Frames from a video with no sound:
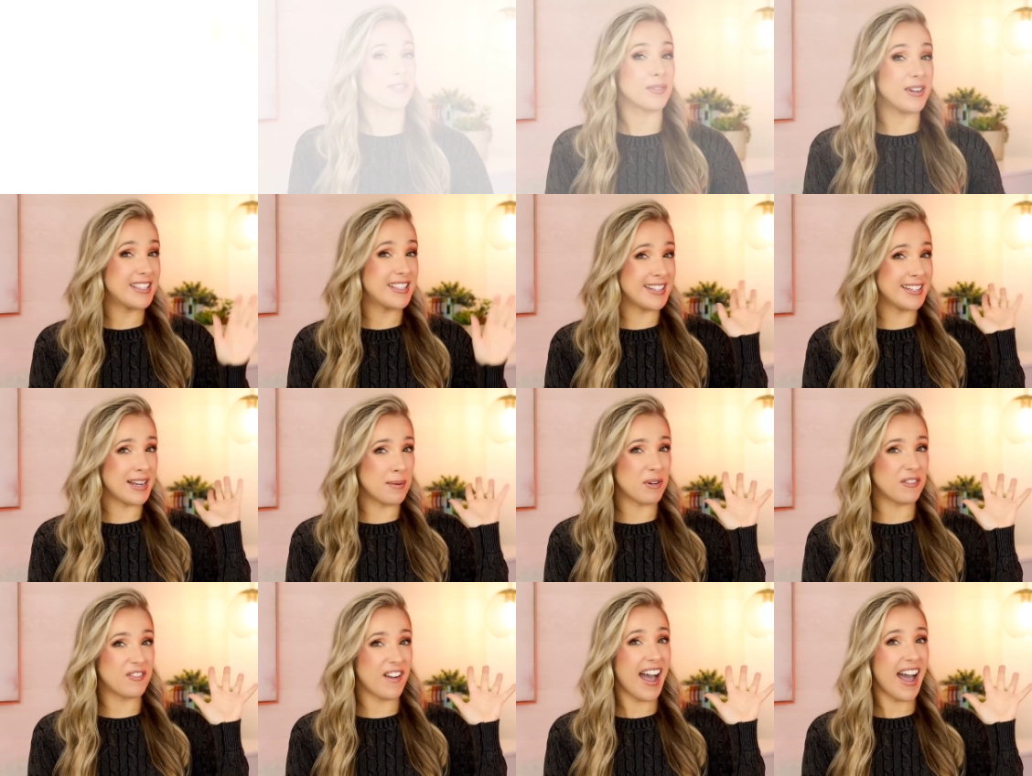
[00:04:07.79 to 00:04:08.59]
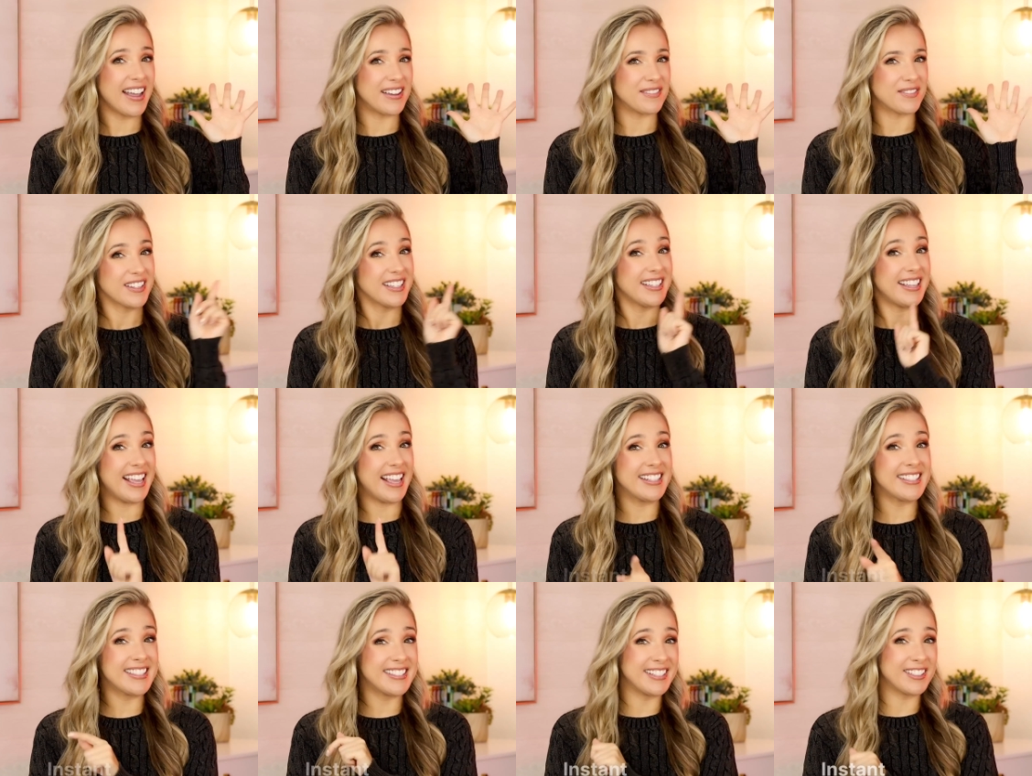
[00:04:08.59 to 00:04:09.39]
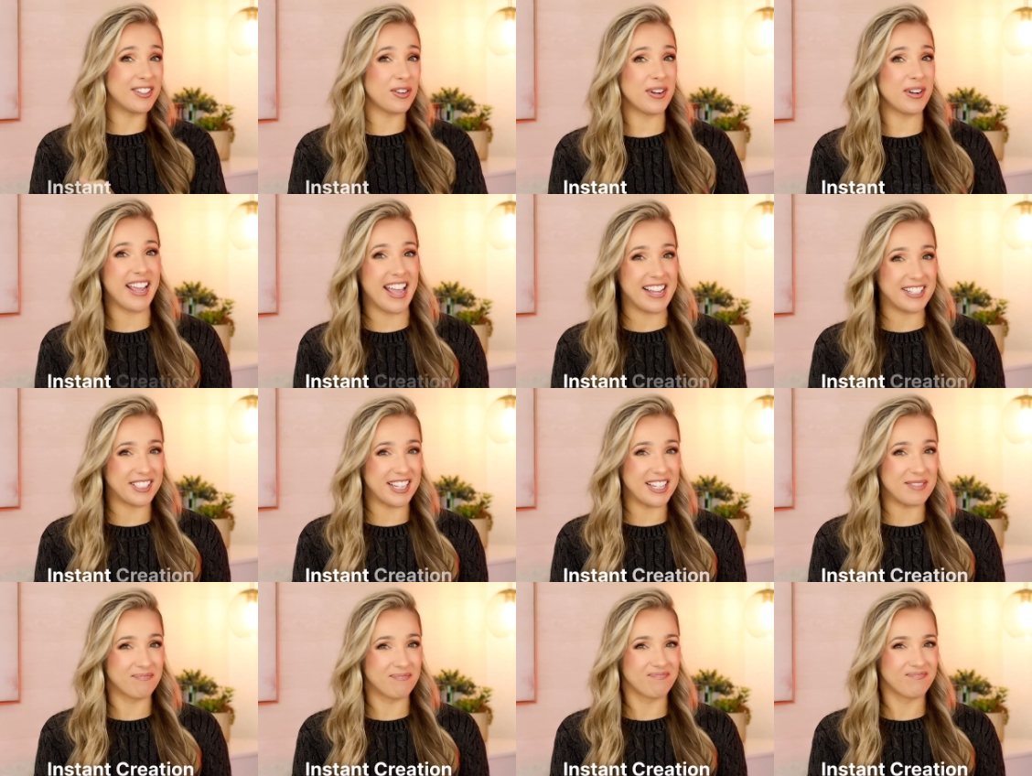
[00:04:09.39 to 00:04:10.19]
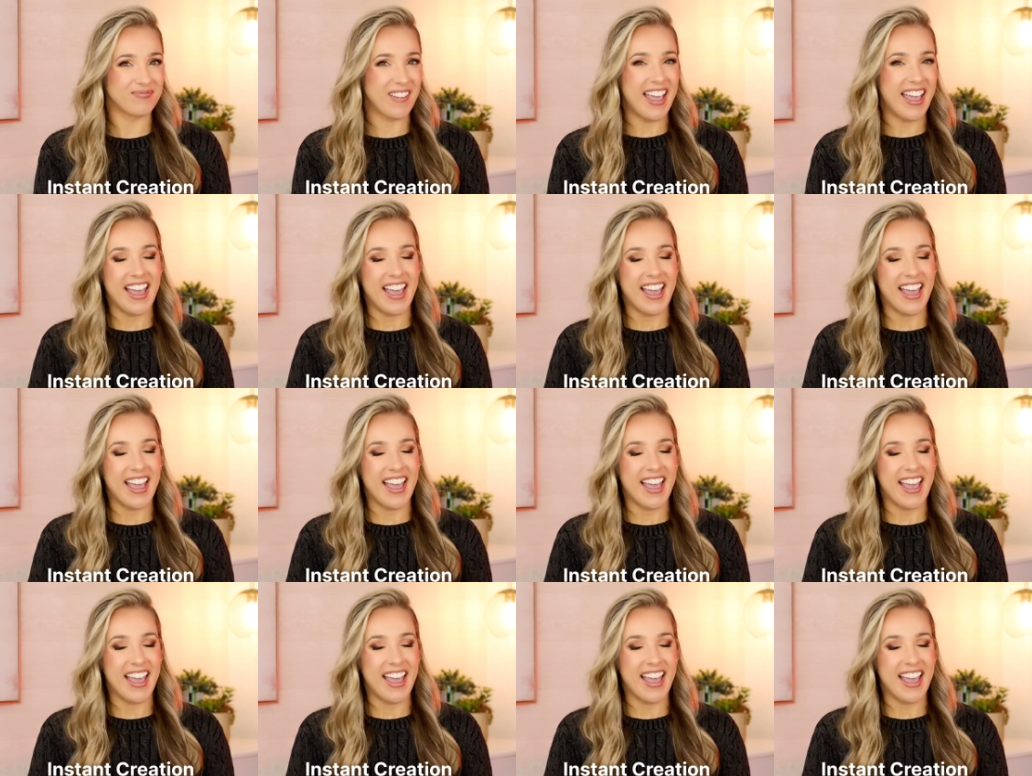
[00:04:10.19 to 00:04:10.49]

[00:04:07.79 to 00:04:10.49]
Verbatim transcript: Reason number five, instant creation.